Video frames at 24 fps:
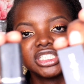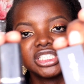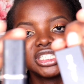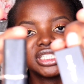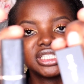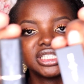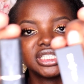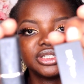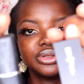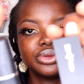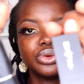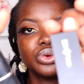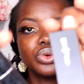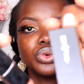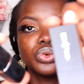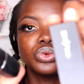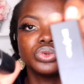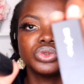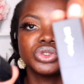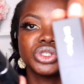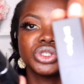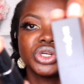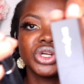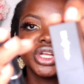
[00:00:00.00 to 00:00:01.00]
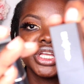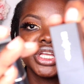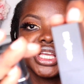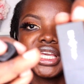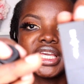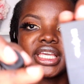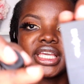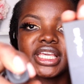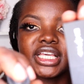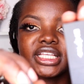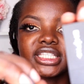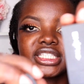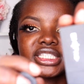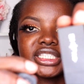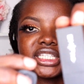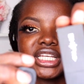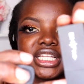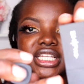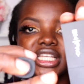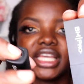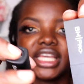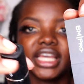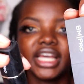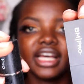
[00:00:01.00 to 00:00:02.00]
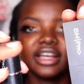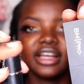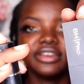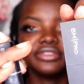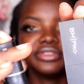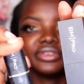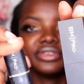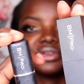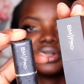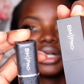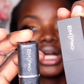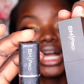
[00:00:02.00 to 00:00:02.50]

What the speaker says: this is the old casing that they have.